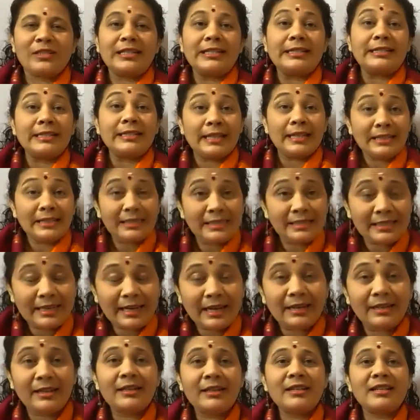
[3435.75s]
And 10th
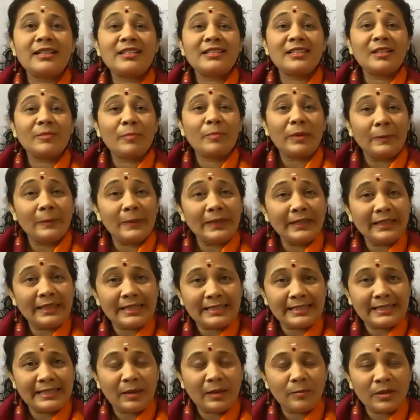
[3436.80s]
standard is the public
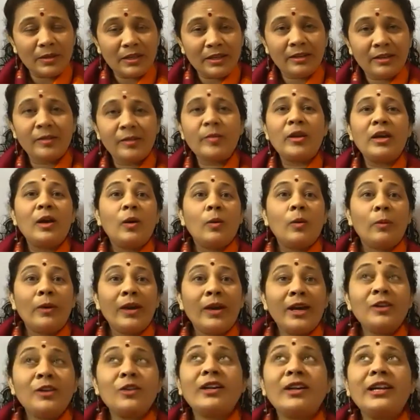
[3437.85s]
exam year
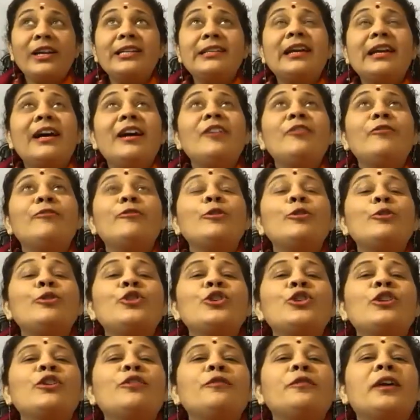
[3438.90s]
where your entire
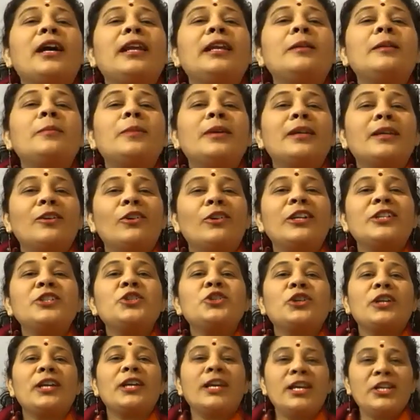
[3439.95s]
future of Kalimi, your
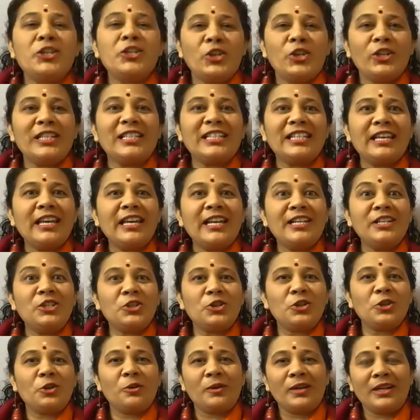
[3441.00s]
education, is
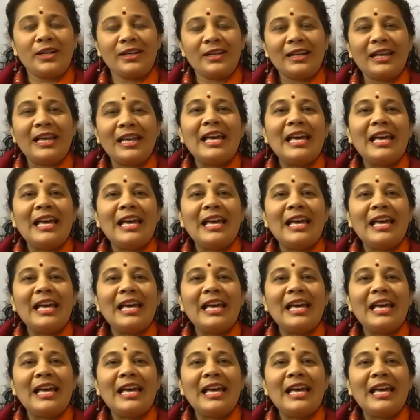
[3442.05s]
hinged over it.